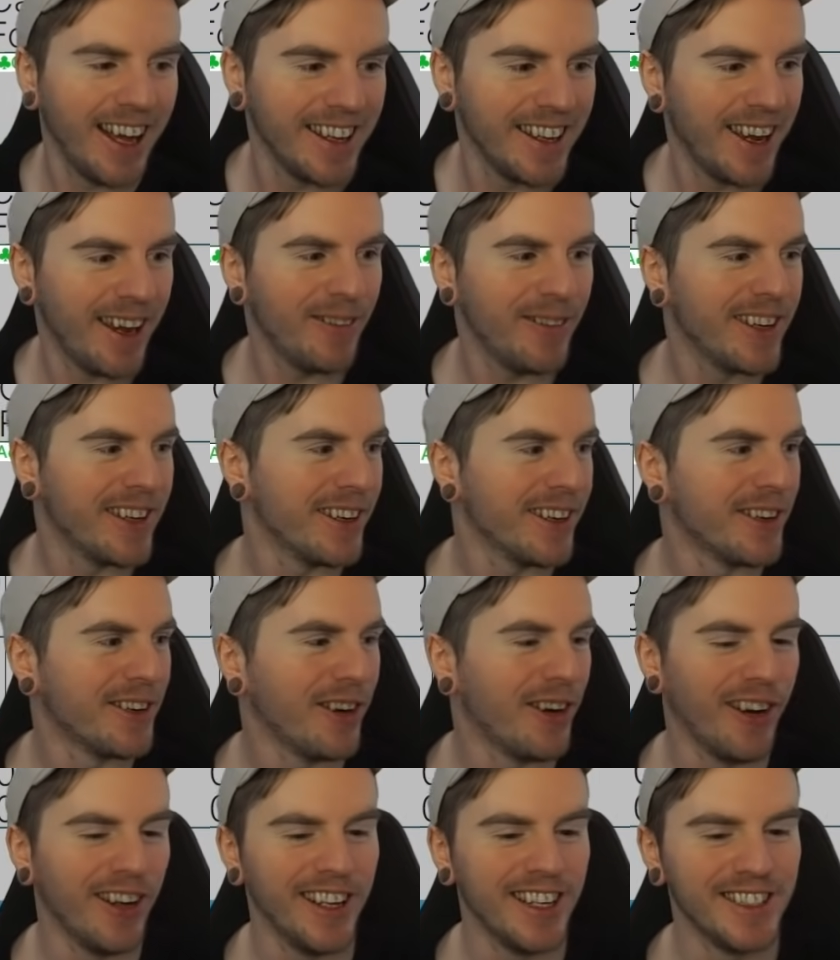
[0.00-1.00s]
Yeah, we can
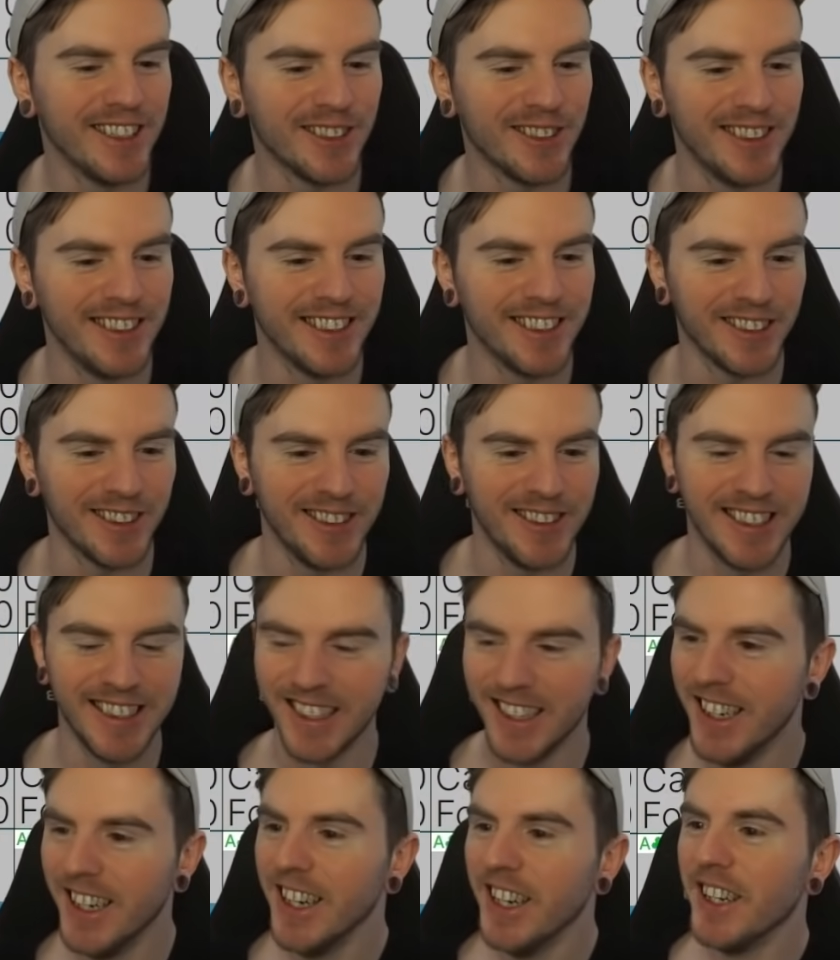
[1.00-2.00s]
call ace queen
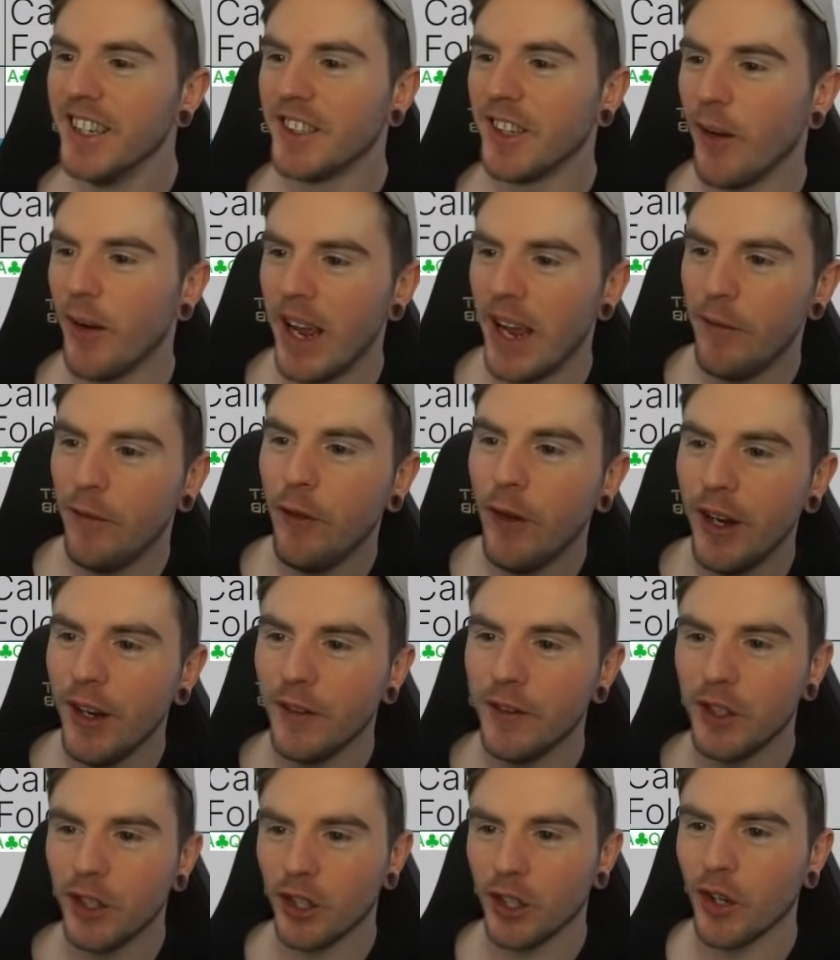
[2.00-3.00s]
suited. So if
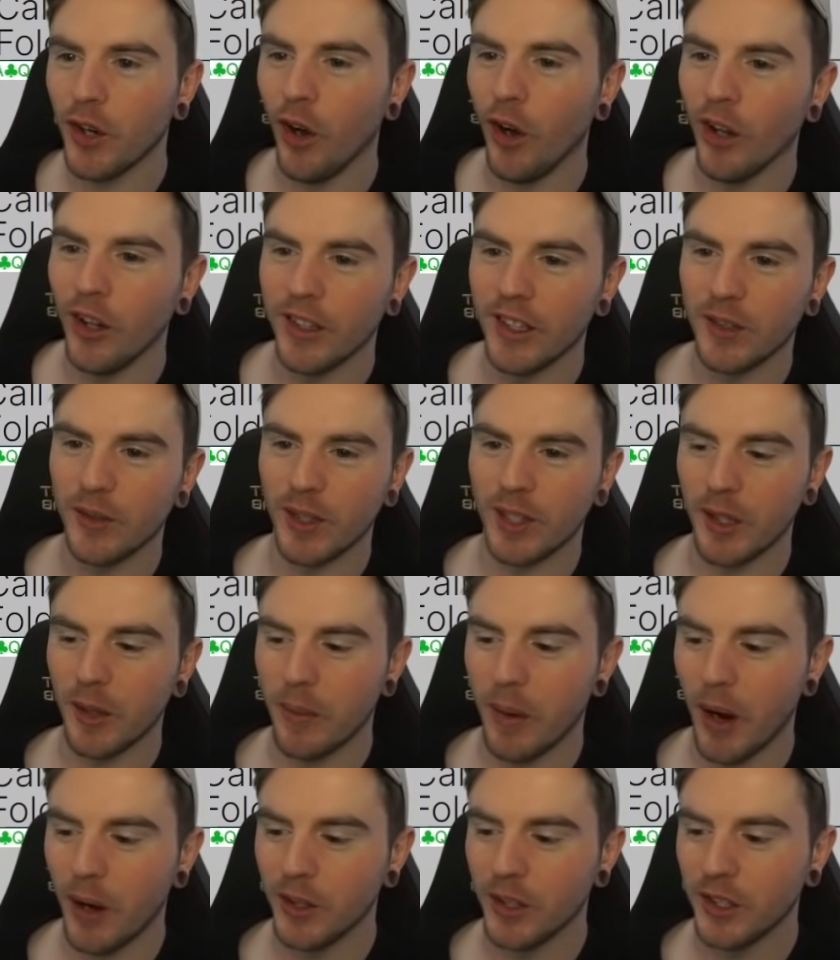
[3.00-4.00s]
we'd have just called as we're
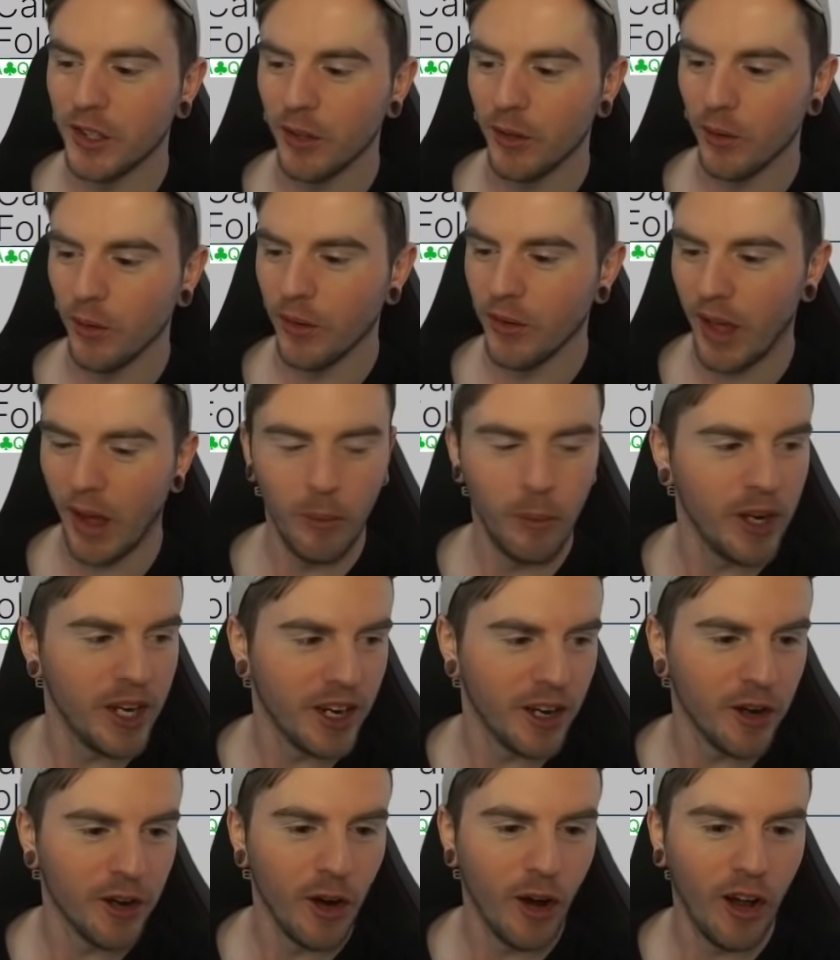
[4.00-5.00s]
supposed to, then
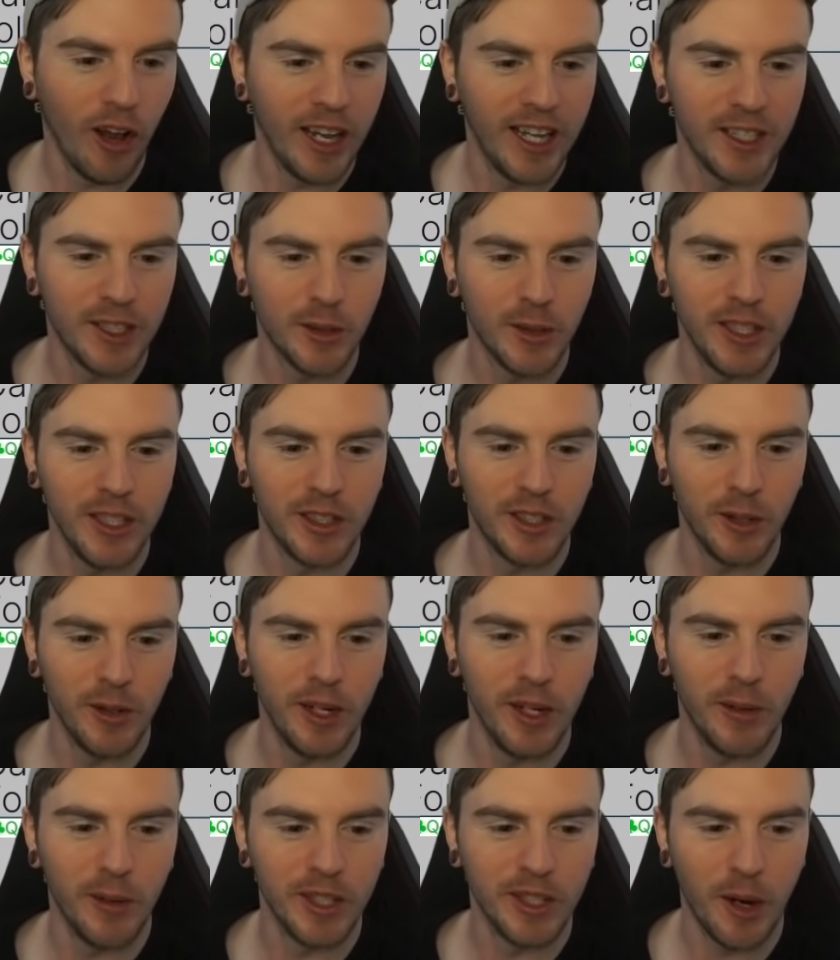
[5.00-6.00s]
we can call ace queen
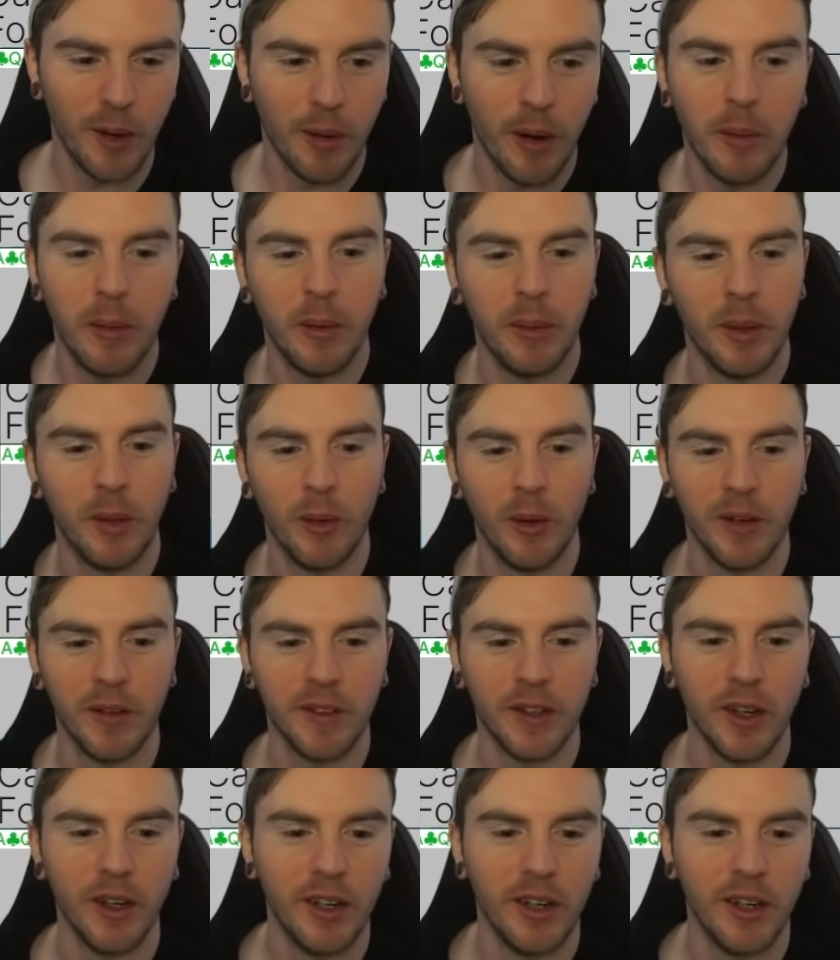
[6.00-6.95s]
suited, which I probably would have